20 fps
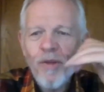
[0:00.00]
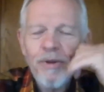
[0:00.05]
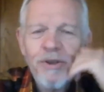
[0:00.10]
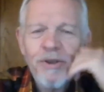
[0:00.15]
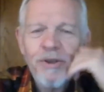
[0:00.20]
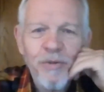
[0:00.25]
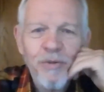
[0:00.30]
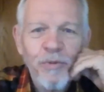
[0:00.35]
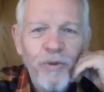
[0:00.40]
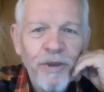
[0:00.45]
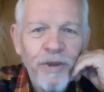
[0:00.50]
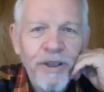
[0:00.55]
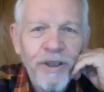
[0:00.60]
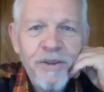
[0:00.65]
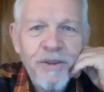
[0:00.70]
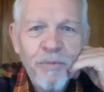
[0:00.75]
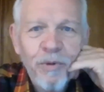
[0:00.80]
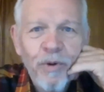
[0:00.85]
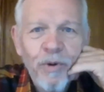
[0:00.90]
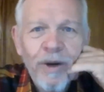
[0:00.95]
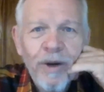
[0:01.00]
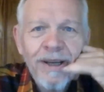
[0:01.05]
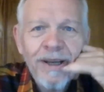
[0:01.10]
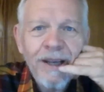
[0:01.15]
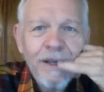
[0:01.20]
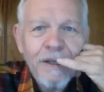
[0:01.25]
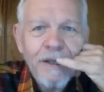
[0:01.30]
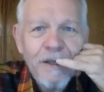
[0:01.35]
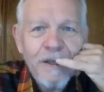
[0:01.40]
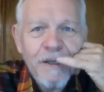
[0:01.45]
been some great
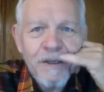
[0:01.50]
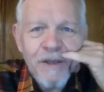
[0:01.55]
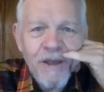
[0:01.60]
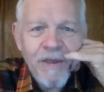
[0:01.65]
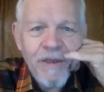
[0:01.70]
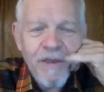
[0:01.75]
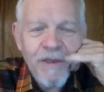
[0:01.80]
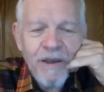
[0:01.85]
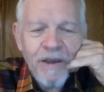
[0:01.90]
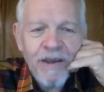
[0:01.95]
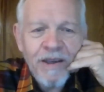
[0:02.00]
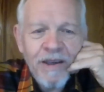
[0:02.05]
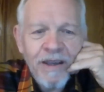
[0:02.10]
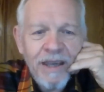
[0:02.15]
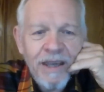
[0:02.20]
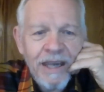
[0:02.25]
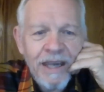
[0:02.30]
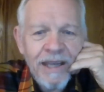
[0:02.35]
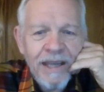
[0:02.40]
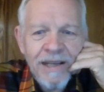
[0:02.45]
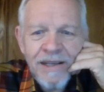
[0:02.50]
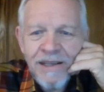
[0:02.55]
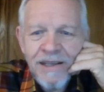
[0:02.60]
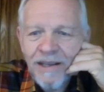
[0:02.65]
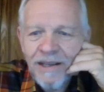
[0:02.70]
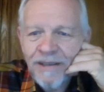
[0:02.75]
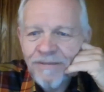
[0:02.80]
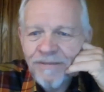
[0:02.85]
ideas, I think, and